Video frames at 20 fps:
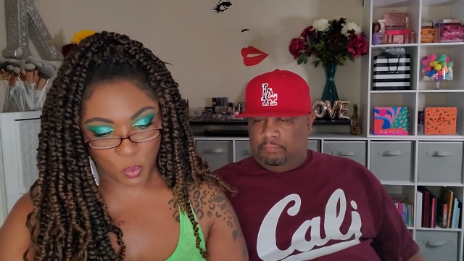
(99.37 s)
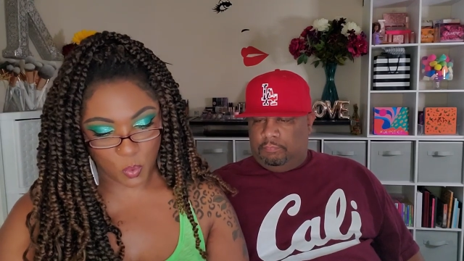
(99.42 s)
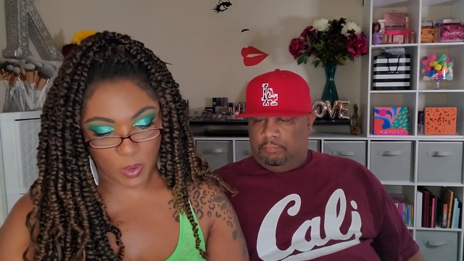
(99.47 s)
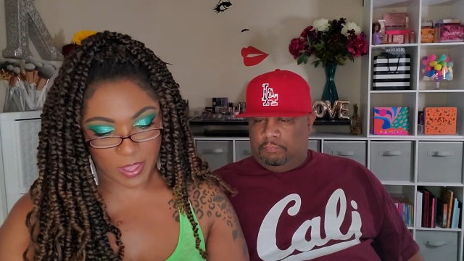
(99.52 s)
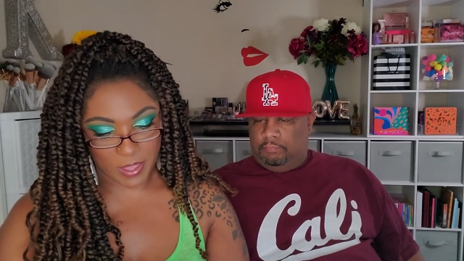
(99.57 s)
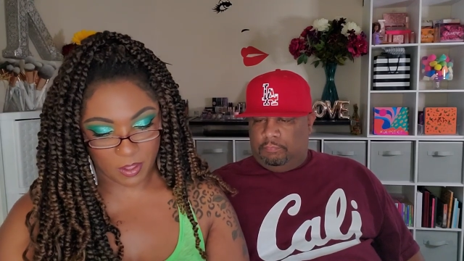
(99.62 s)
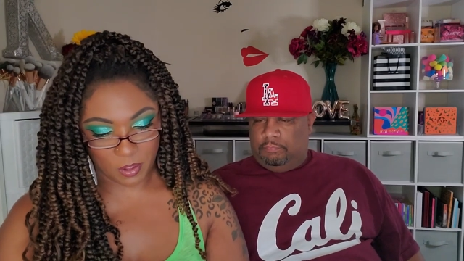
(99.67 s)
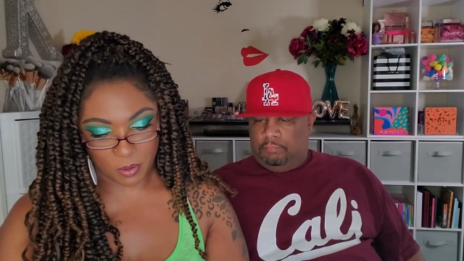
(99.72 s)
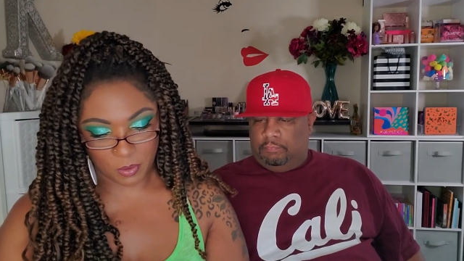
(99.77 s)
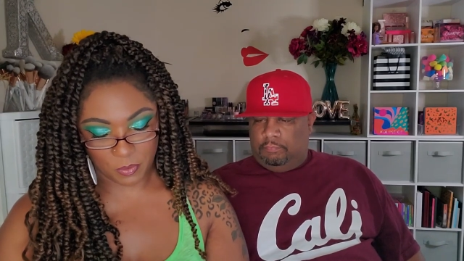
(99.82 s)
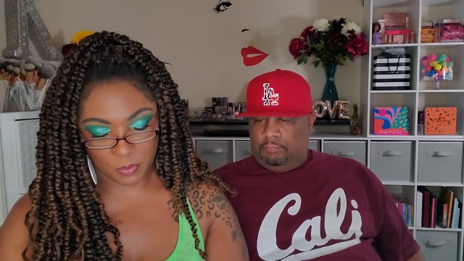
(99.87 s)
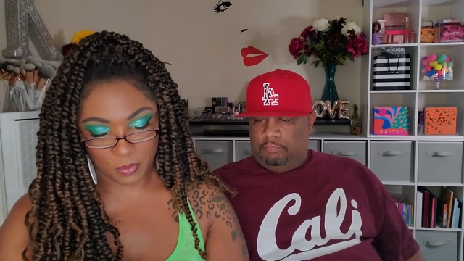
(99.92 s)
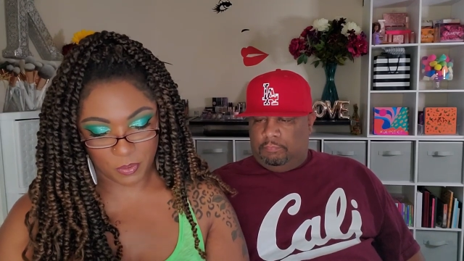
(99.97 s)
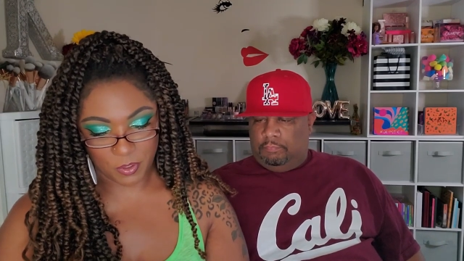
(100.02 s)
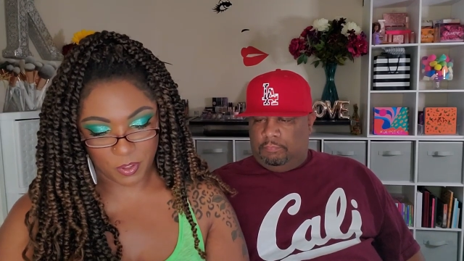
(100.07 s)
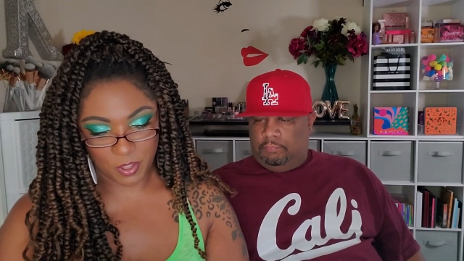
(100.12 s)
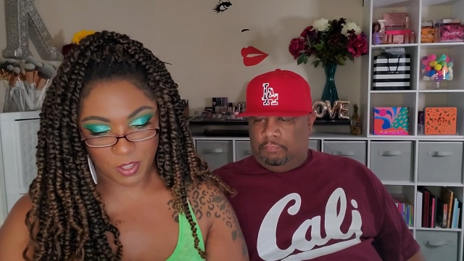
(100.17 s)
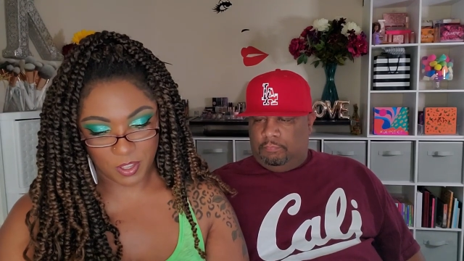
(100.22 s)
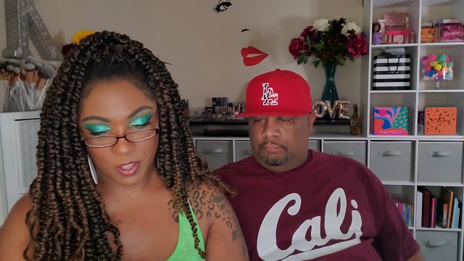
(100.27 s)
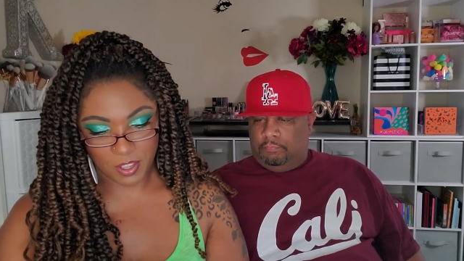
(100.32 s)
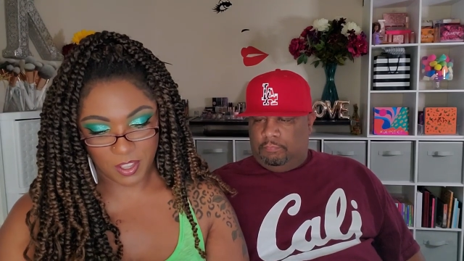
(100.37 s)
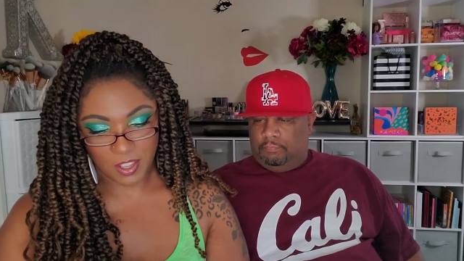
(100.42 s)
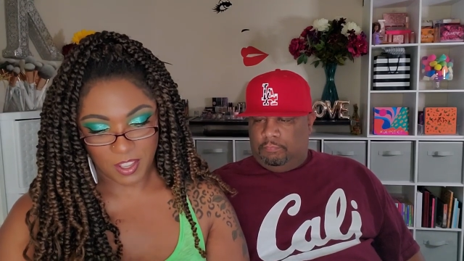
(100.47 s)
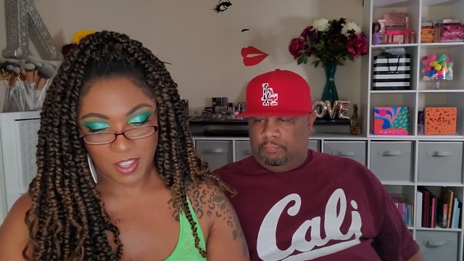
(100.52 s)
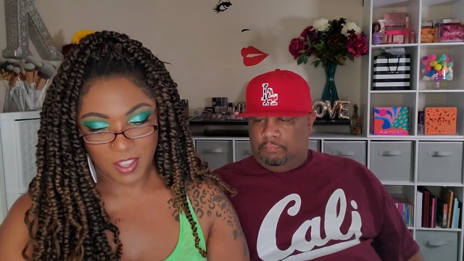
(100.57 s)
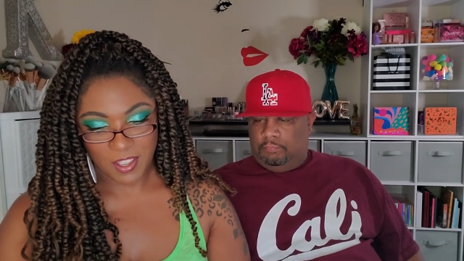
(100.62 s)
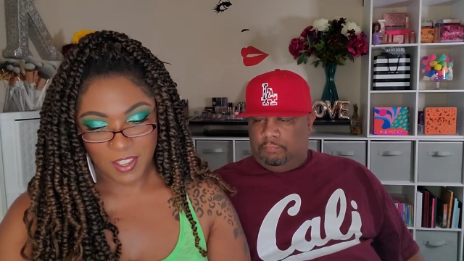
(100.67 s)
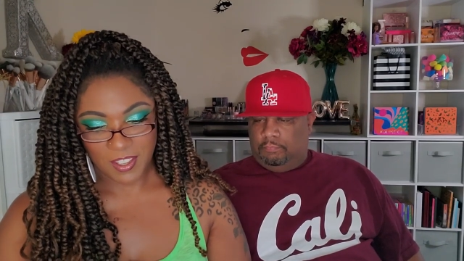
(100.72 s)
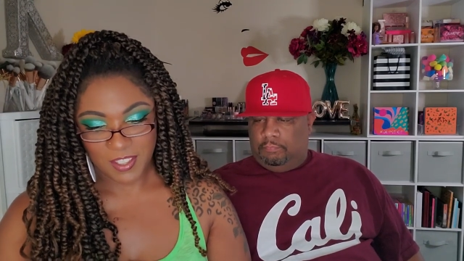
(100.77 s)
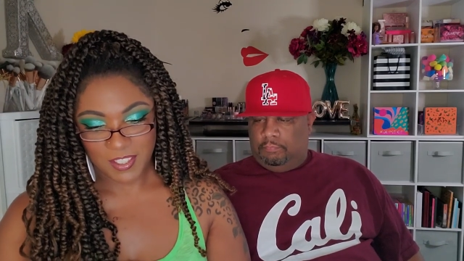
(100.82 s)
Speaker 1: 12.
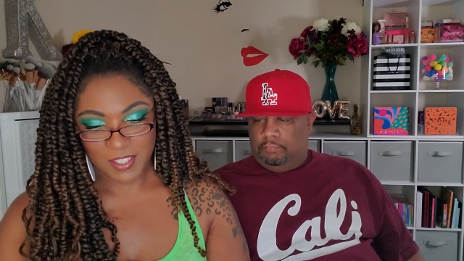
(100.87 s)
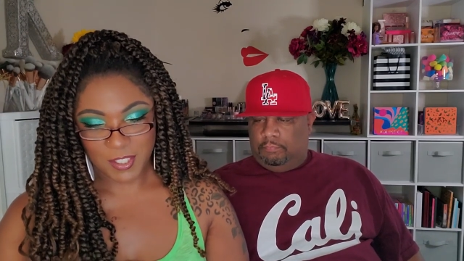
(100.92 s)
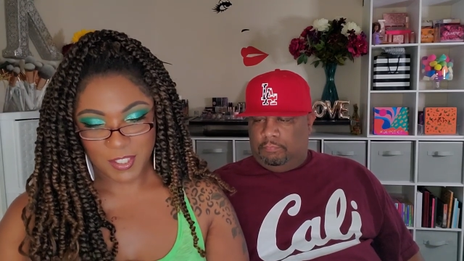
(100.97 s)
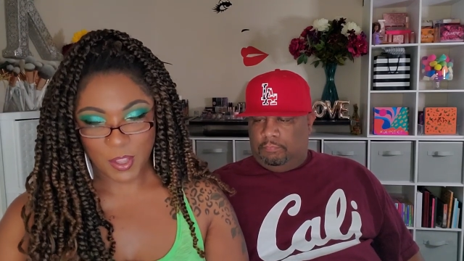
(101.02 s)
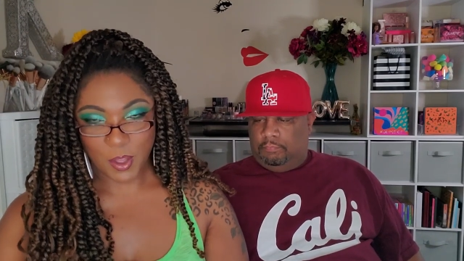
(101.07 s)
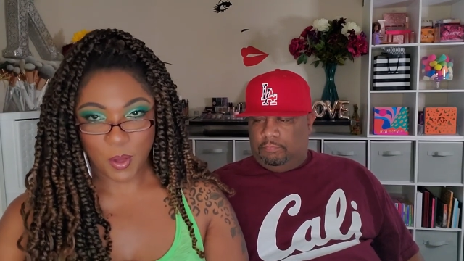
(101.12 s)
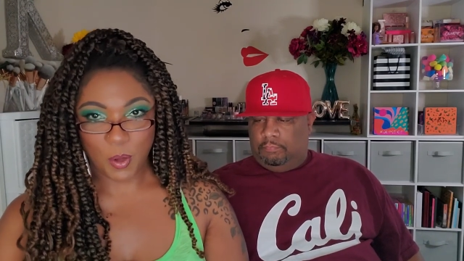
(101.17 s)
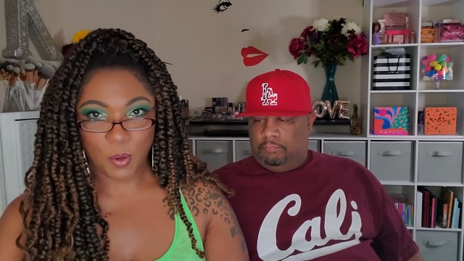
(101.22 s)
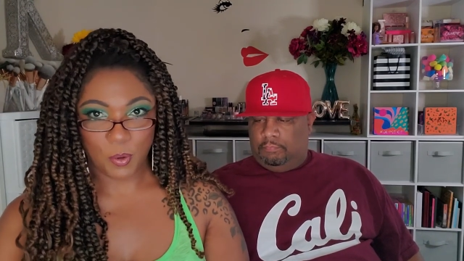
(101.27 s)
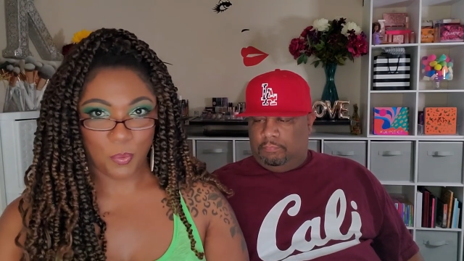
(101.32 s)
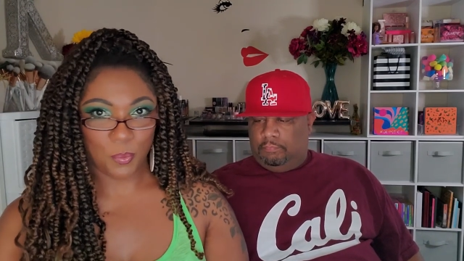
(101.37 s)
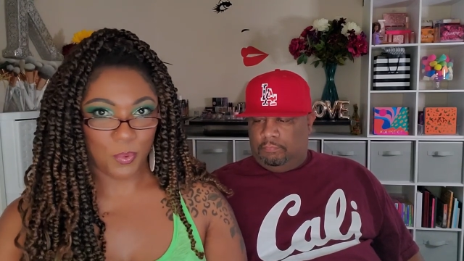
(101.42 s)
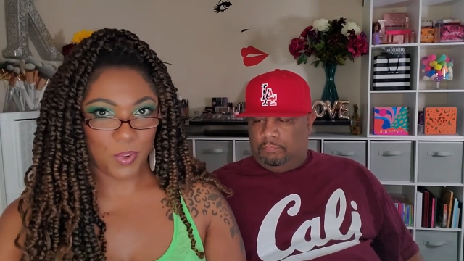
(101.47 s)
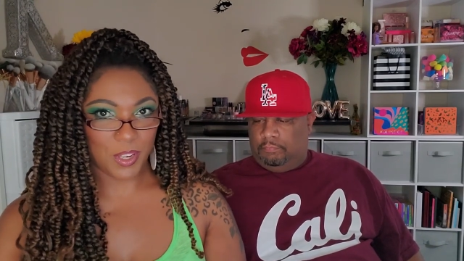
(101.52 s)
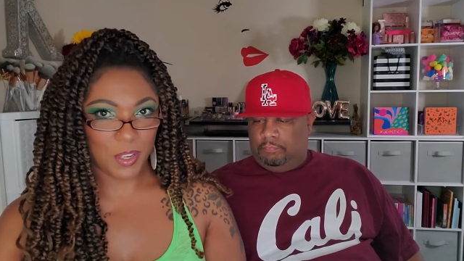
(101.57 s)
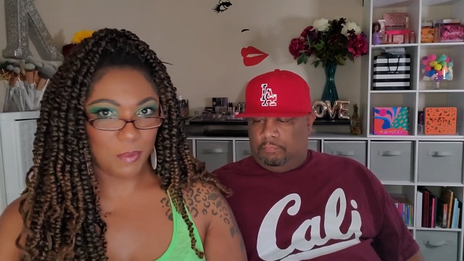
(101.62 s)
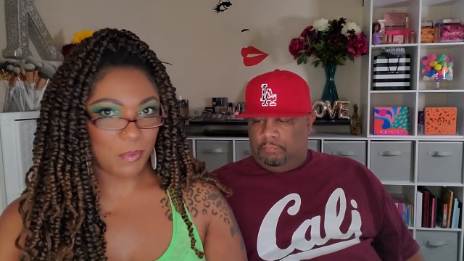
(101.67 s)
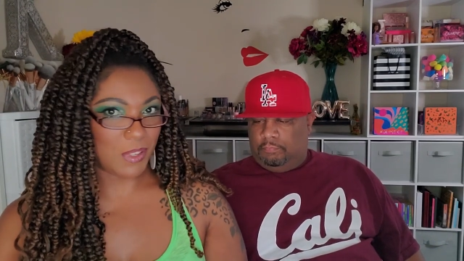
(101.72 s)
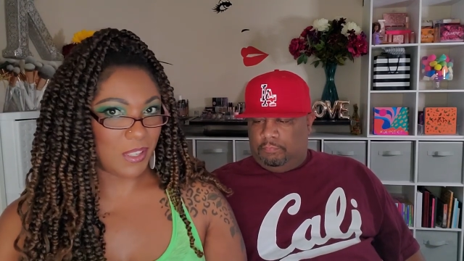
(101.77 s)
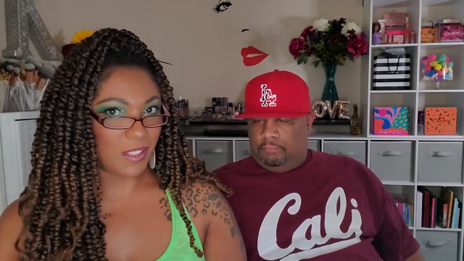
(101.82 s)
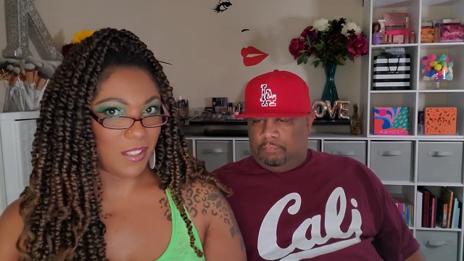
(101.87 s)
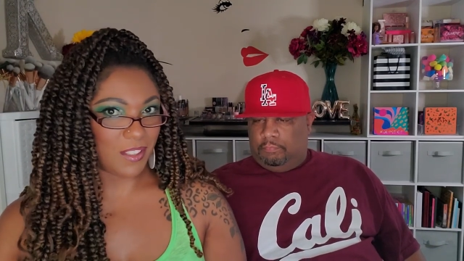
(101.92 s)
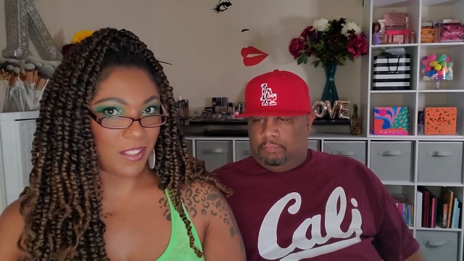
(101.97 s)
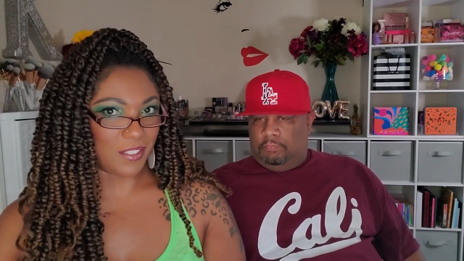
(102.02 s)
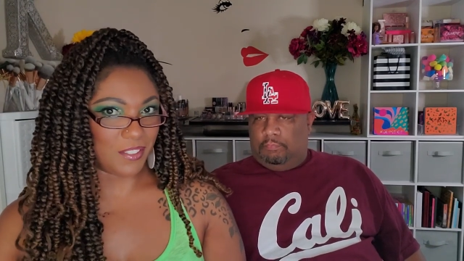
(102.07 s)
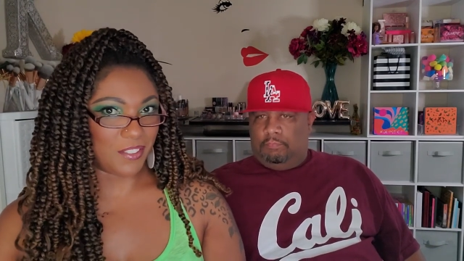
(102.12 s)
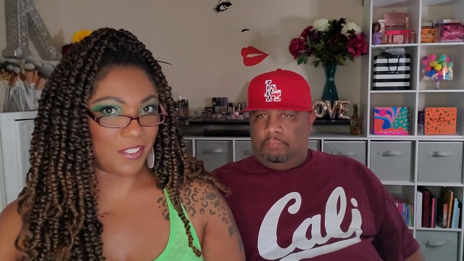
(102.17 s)
So what do you want to do?